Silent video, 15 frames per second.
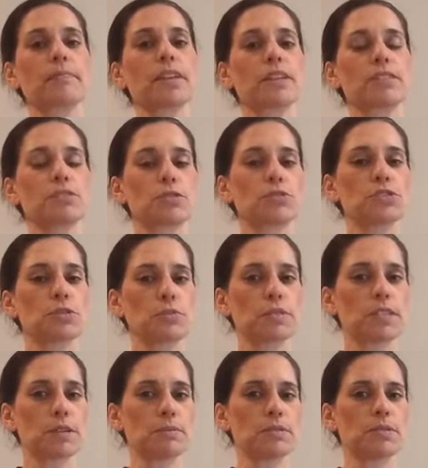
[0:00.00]
So she was
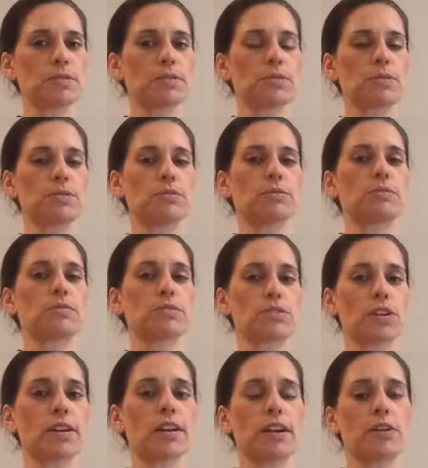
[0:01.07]
able to
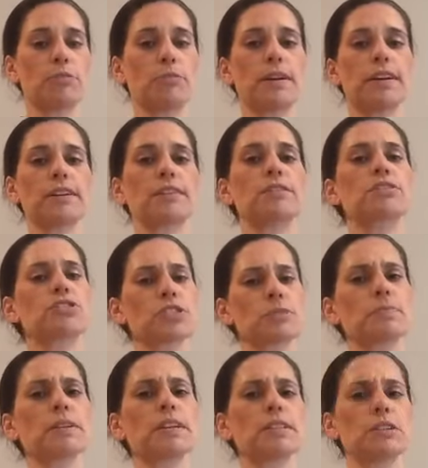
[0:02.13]
start out by just
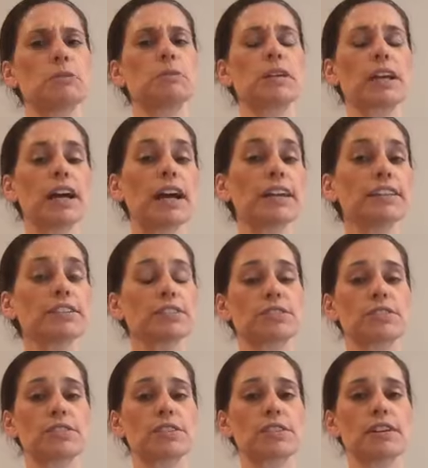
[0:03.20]
being a little bit kinder to
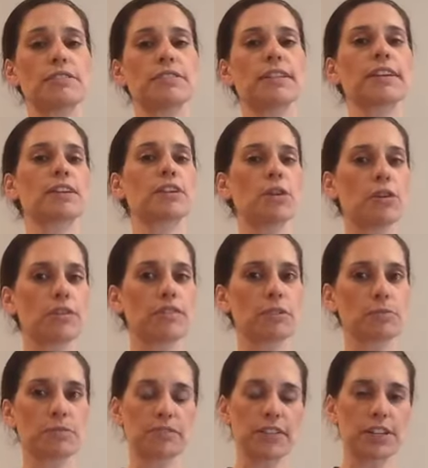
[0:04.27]
herself, let go of the
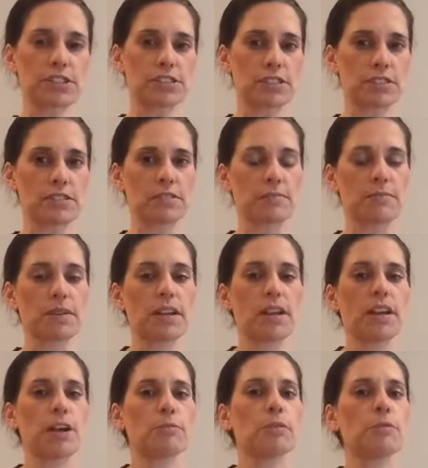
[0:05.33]
perfectionism.
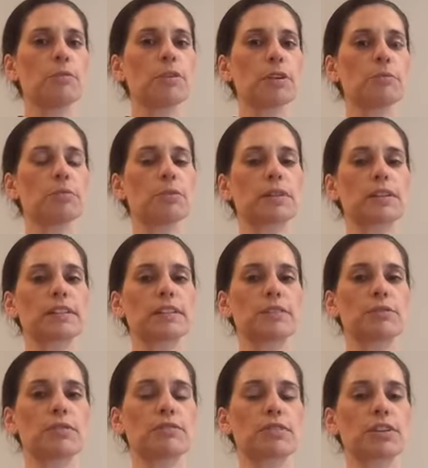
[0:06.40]
But more importantly,
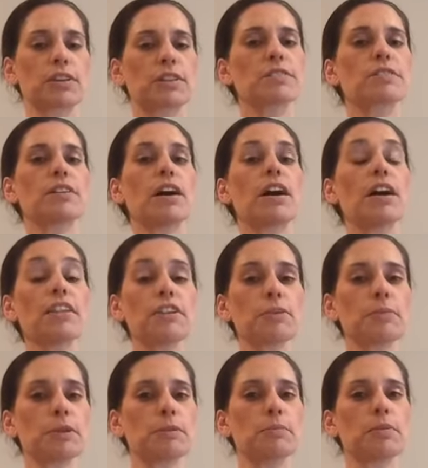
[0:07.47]
with regards to other
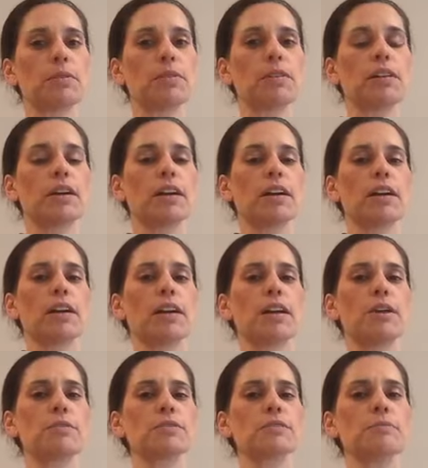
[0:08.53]
people, it
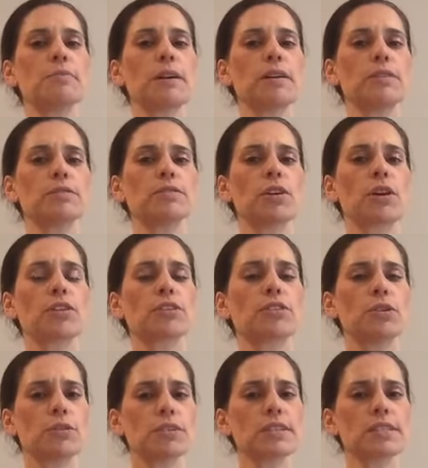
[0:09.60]
was about
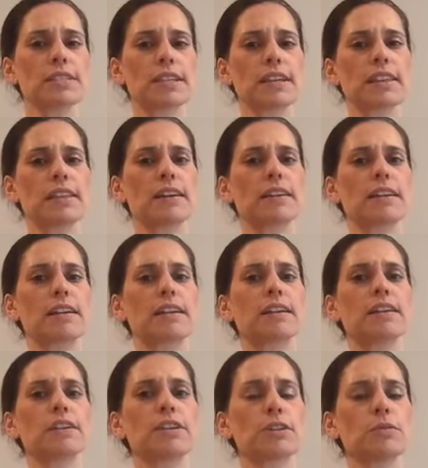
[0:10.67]
noticing that,
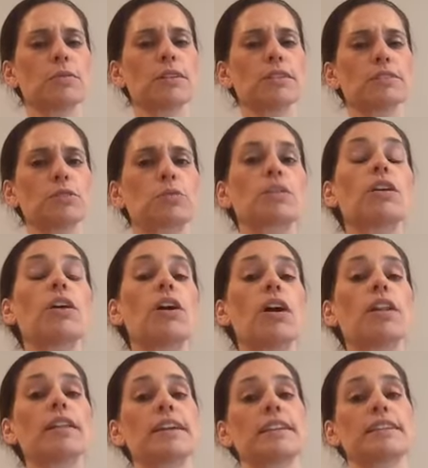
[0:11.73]
you know what, we're
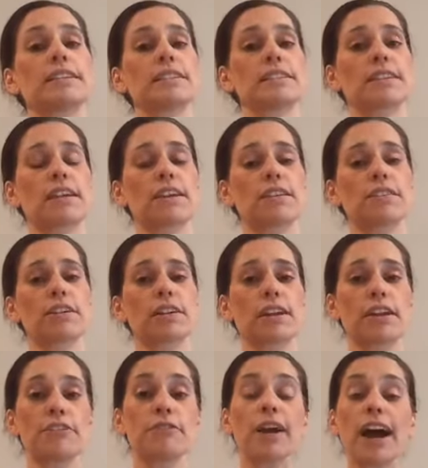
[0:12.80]
all in this together.
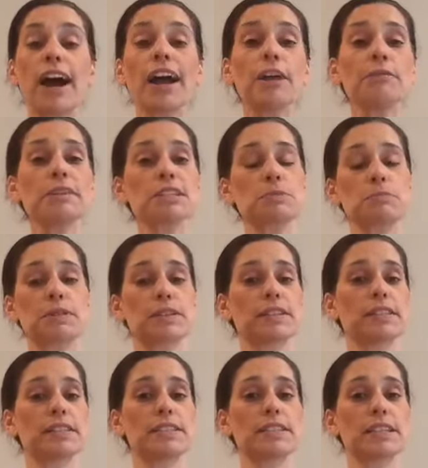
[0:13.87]
If I'm
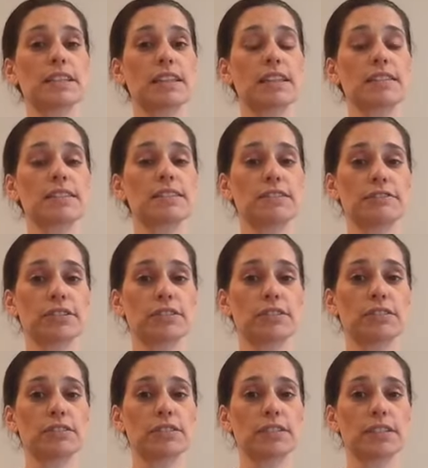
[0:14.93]
experiencing this
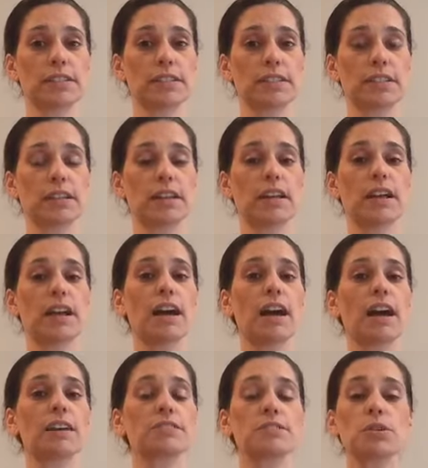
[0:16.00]
difficulty,
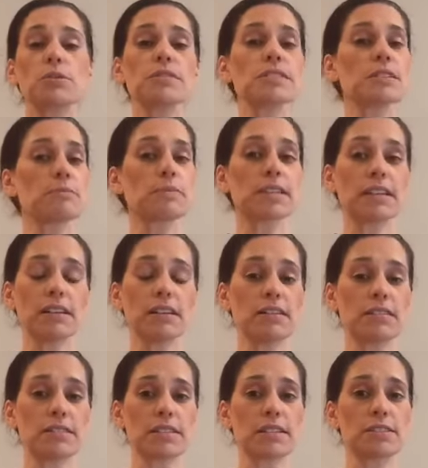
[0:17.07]
so is somebody
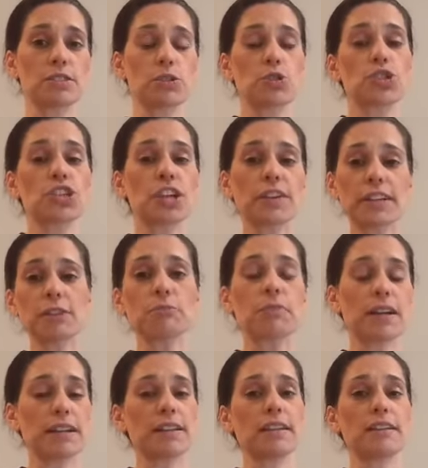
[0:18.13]
else. And so sharing
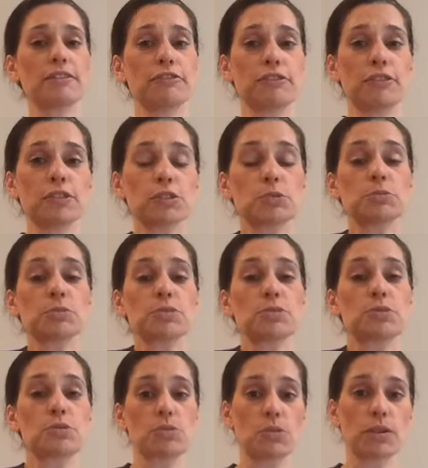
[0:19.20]
my vulnerable
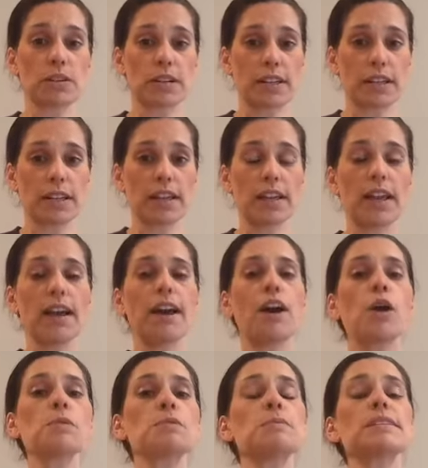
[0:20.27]
story
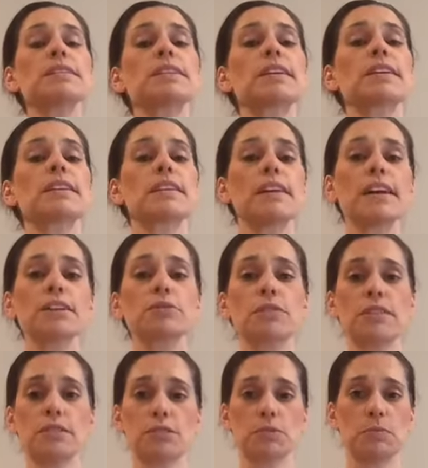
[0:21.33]
helps me to connect with
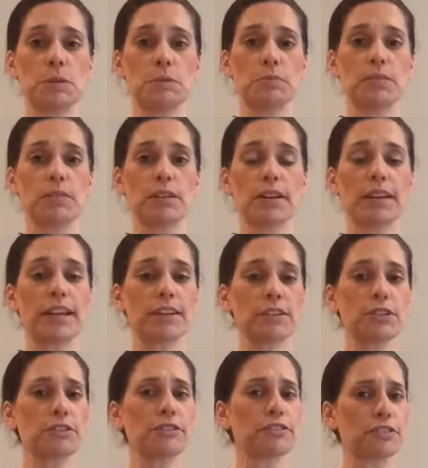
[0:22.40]
those people. And I don't
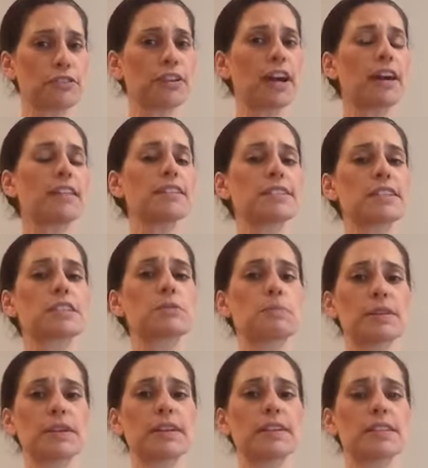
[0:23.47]
know if you've had this
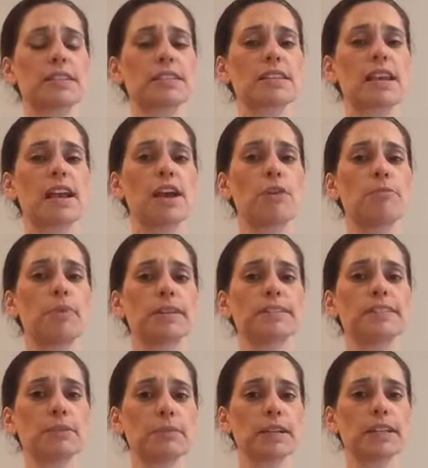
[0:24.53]
experience, but
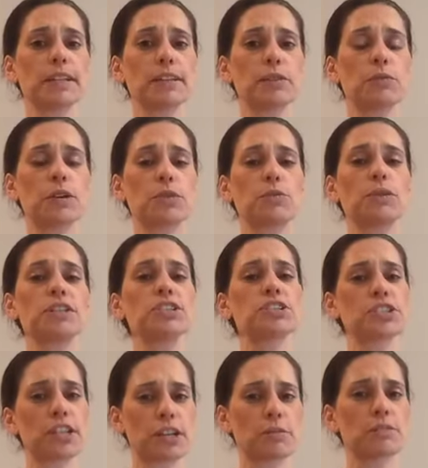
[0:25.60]
typically when we
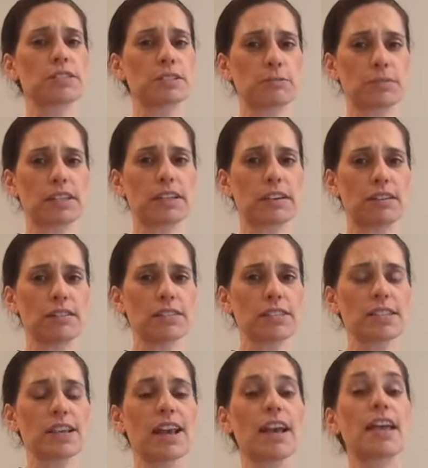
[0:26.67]
share with somebody else,
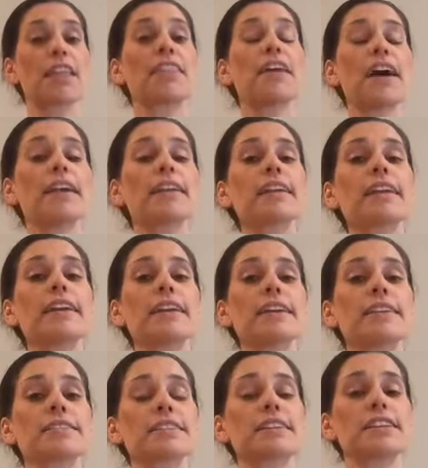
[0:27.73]
that
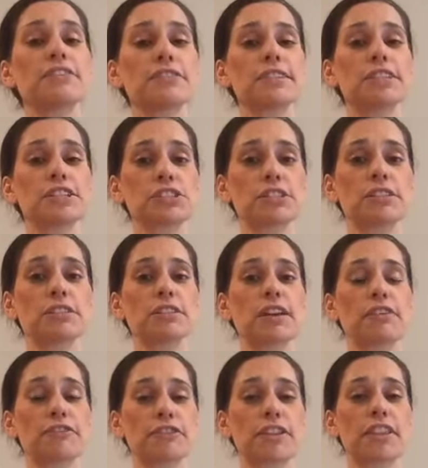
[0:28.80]
is an invitation for